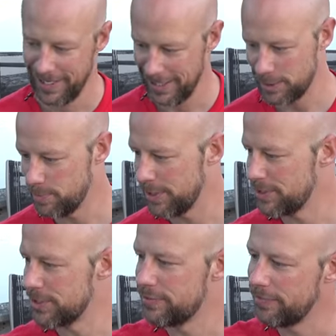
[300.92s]
It's
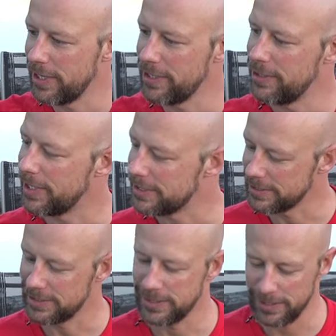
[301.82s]
been just fine. You guys
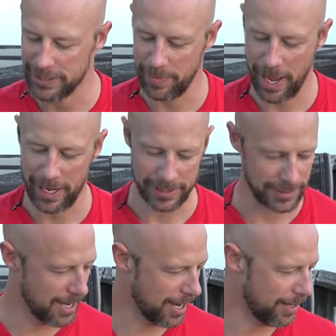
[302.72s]
can see this bag
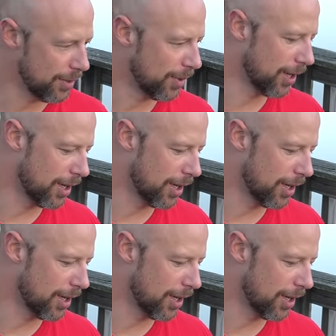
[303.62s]
is not new